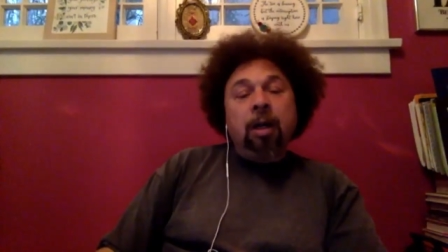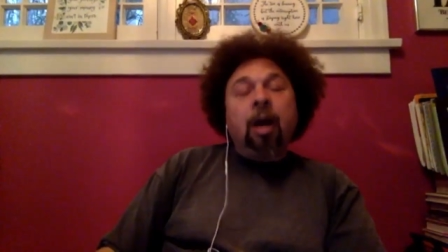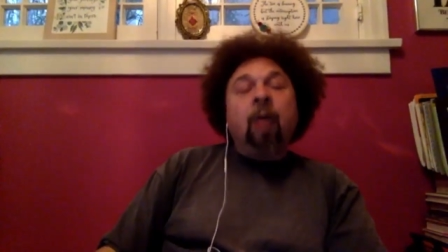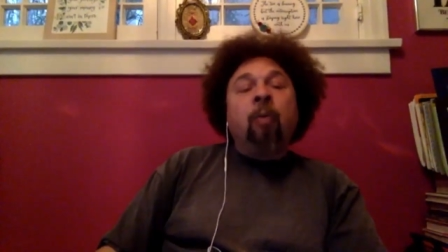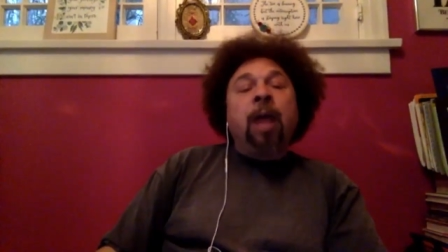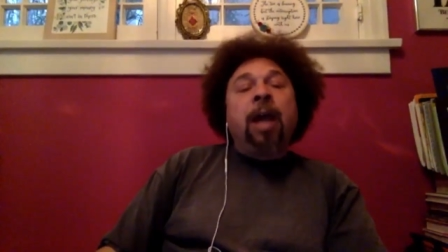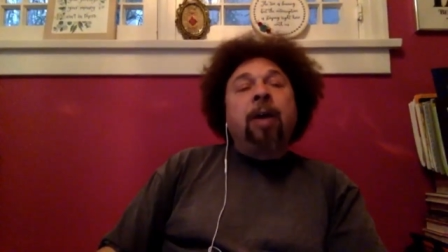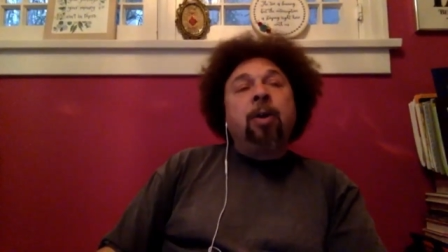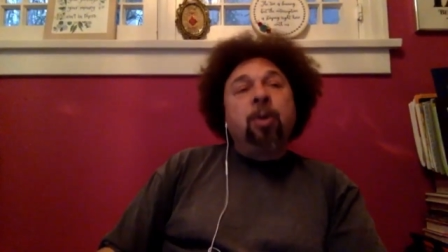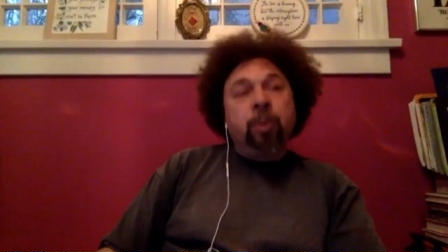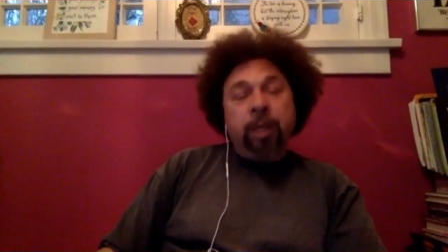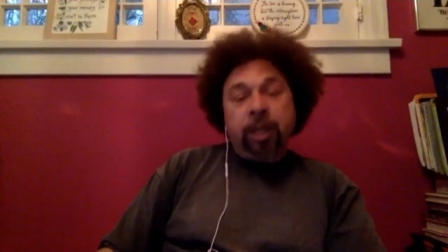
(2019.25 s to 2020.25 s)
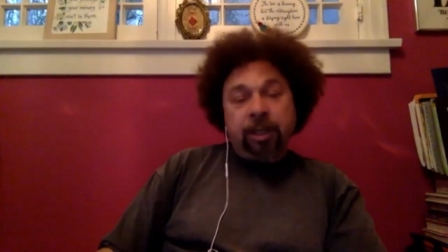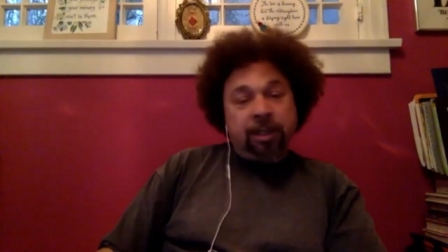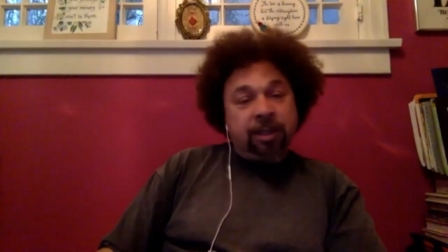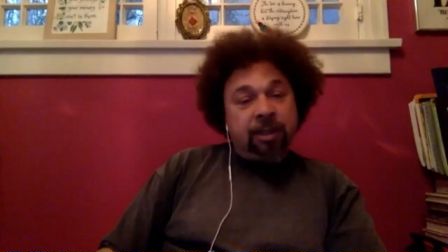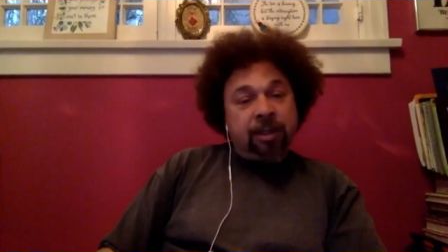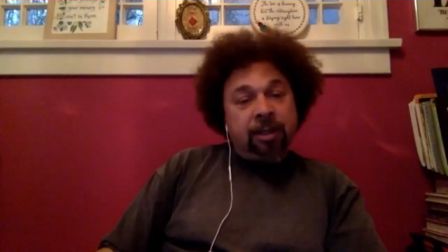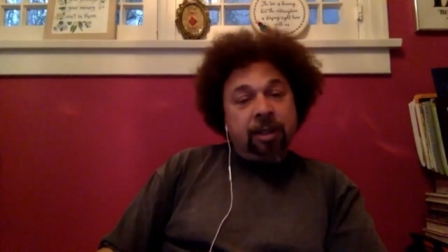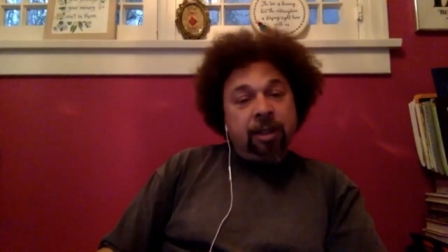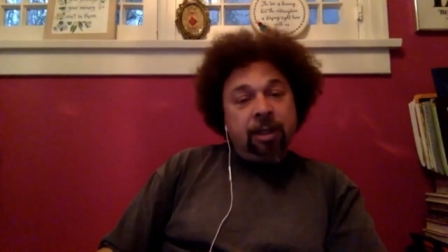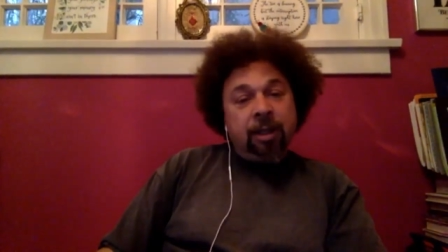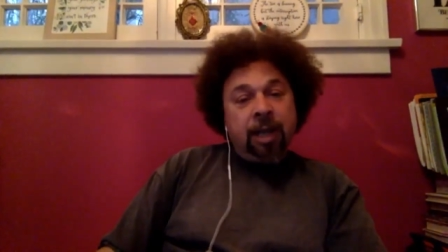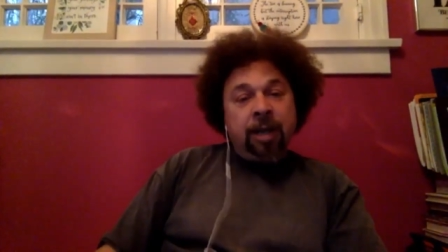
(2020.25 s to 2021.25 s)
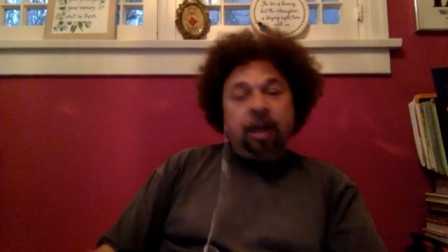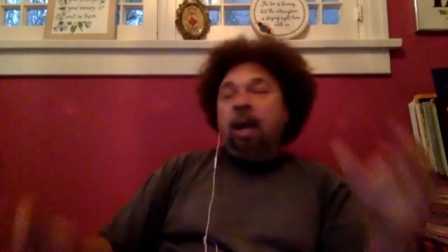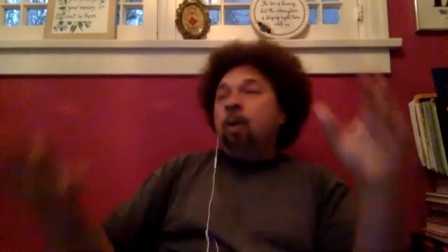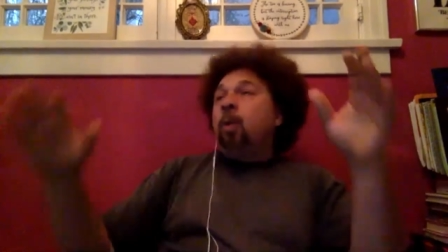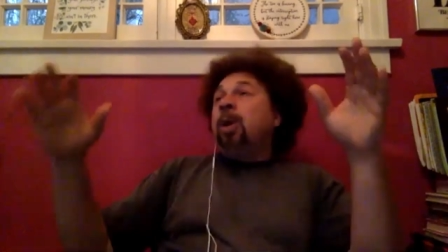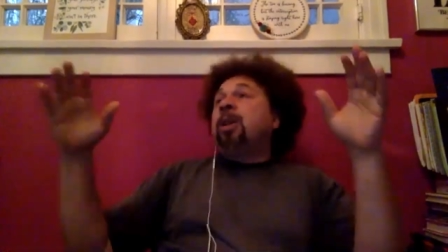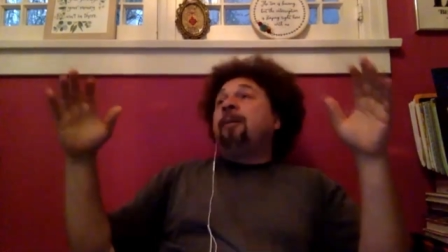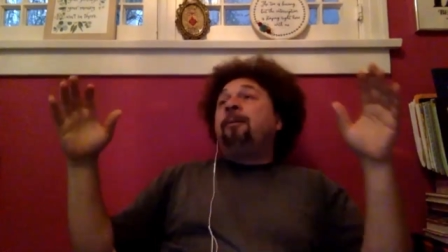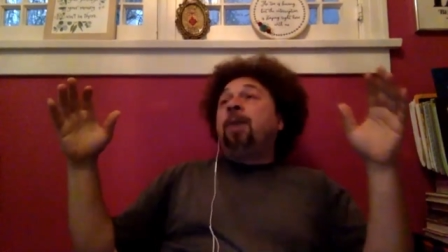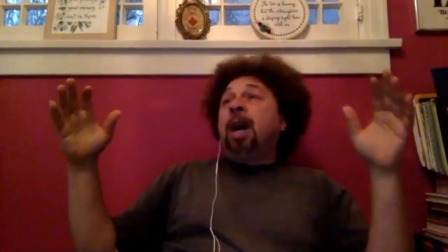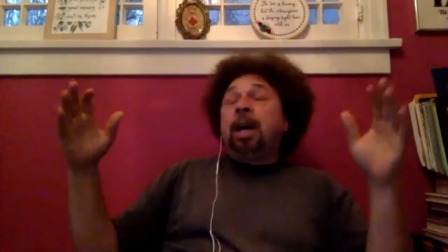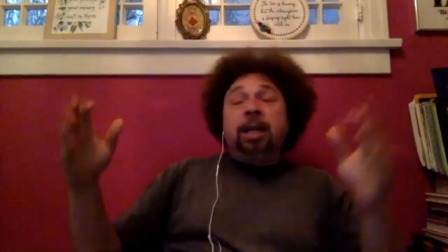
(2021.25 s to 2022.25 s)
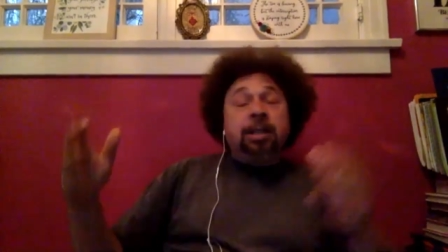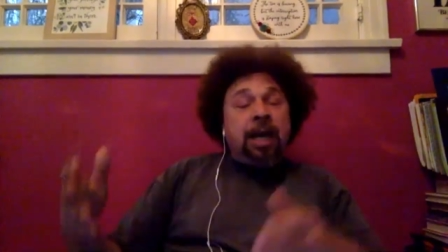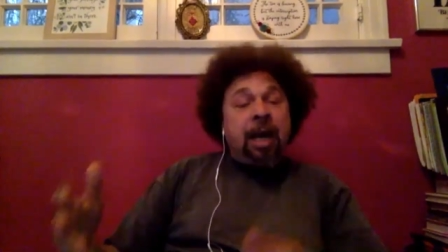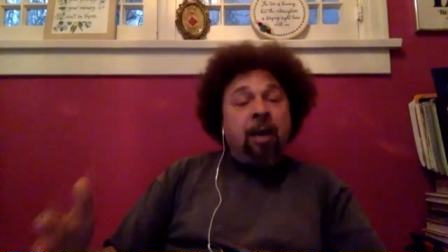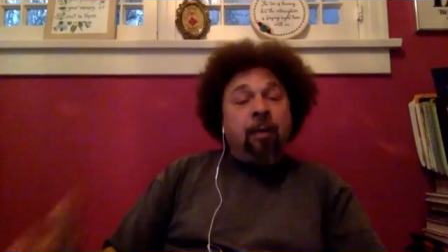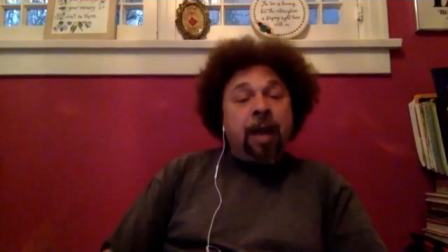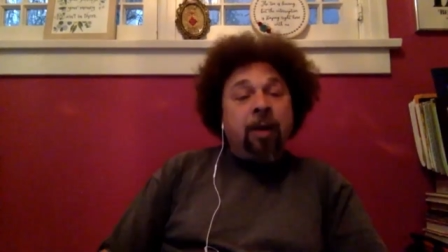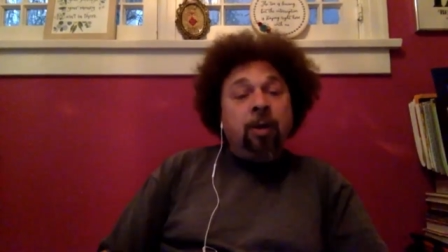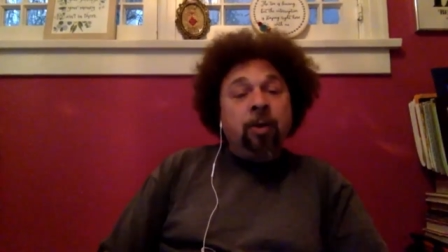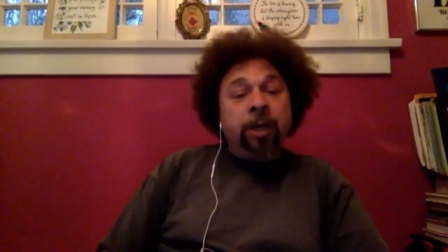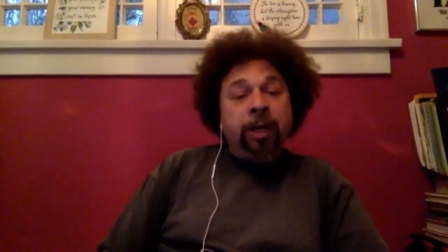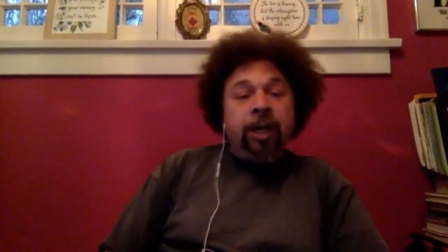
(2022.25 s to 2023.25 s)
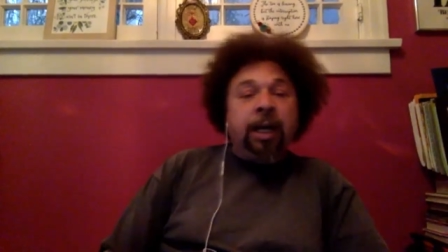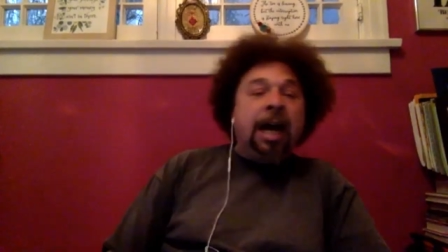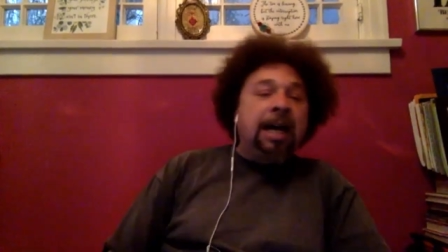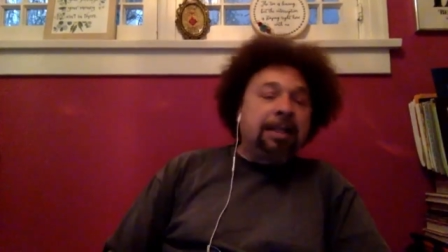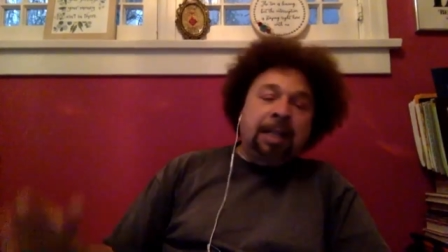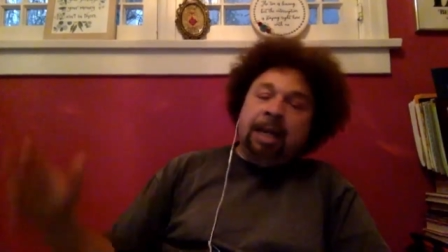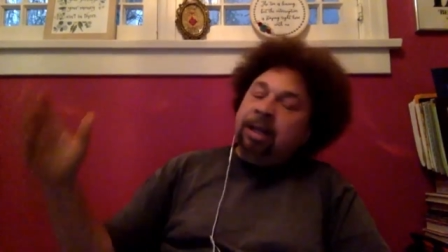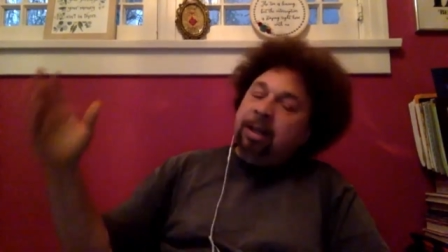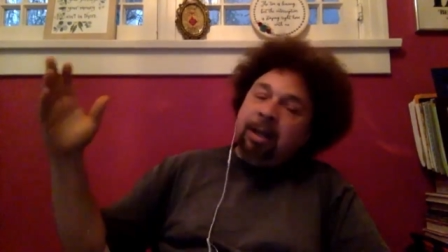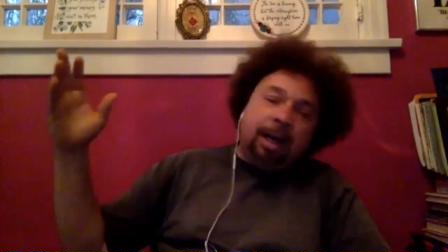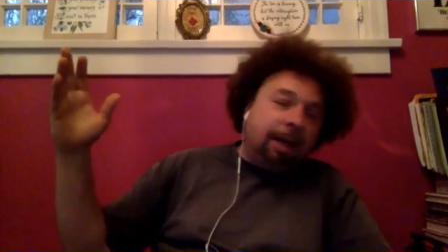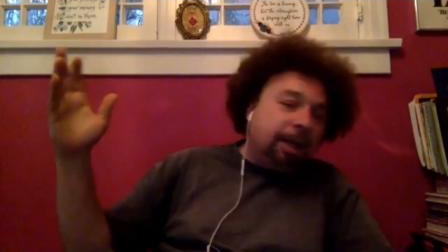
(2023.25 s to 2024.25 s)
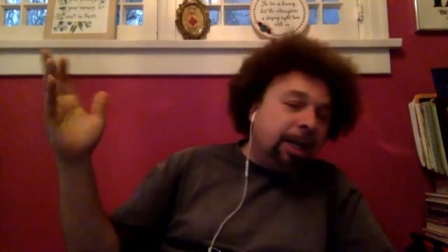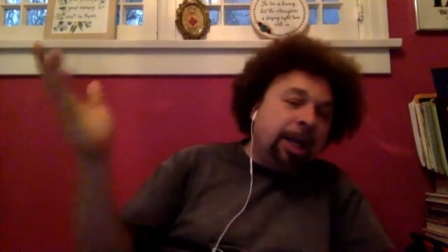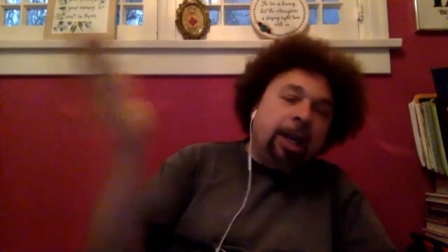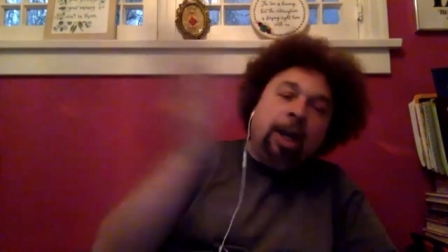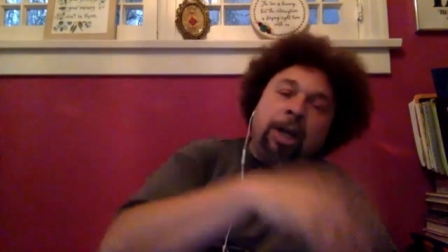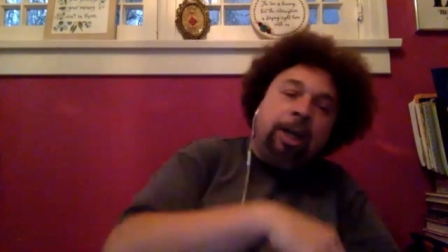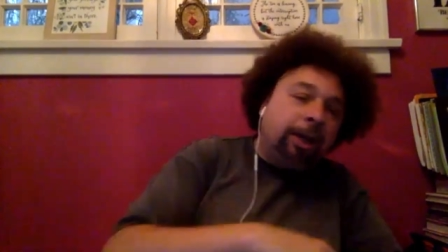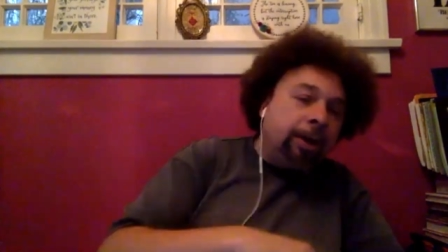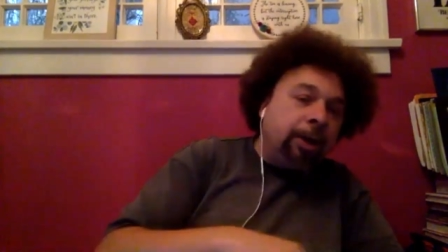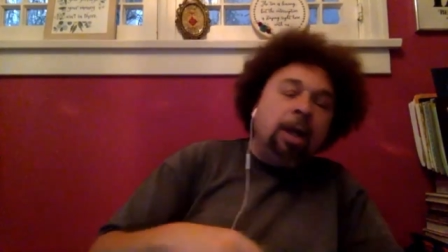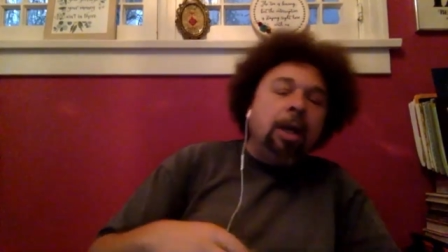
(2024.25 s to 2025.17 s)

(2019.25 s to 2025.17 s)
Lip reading: a raccoon hisses. And they're like, what the fuck? He's got a raccoon here. And the guy's like, get on.